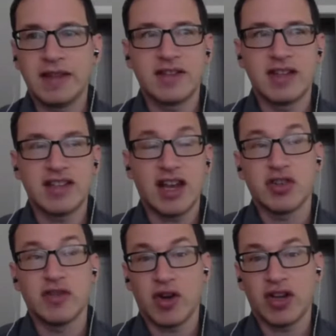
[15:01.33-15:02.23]
It's
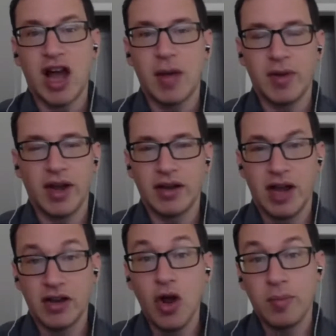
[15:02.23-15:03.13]
actually very common.
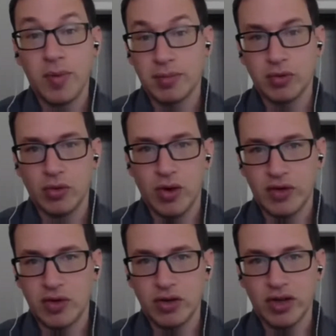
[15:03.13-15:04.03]
I know people who
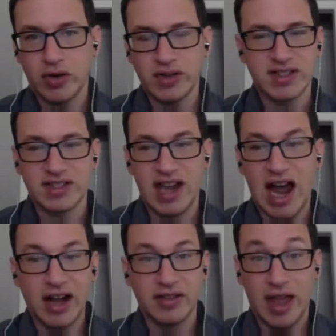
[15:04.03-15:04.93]
have Q clearance. It's
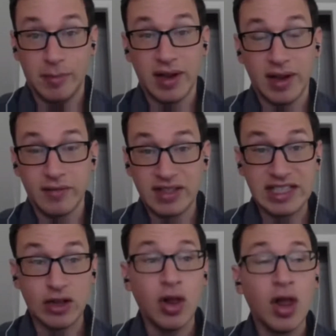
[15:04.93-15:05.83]
not that big of a
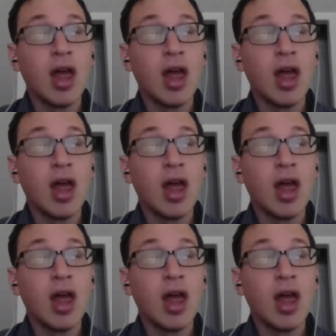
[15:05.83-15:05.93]
deal.